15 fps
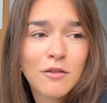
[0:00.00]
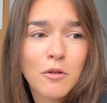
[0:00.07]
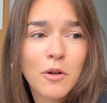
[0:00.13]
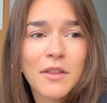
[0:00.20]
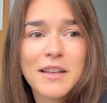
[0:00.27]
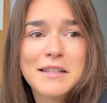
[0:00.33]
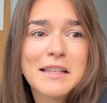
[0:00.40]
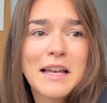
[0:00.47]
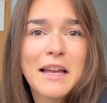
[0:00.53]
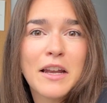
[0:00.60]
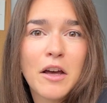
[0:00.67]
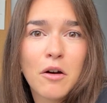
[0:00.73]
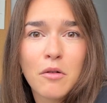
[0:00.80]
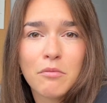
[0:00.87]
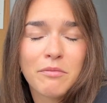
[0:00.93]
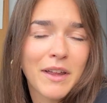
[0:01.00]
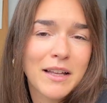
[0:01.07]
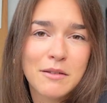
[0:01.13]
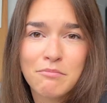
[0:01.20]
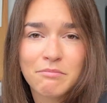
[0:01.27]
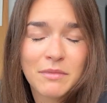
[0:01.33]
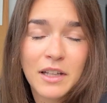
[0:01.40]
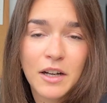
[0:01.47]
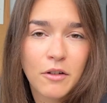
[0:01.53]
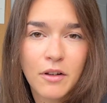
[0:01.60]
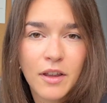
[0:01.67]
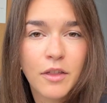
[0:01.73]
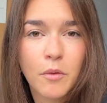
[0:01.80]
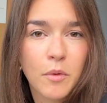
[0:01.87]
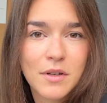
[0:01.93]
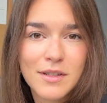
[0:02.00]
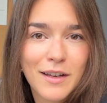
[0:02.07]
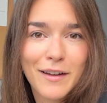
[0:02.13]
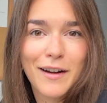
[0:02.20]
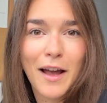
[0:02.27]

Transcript: or they say no, that's literally the worst that could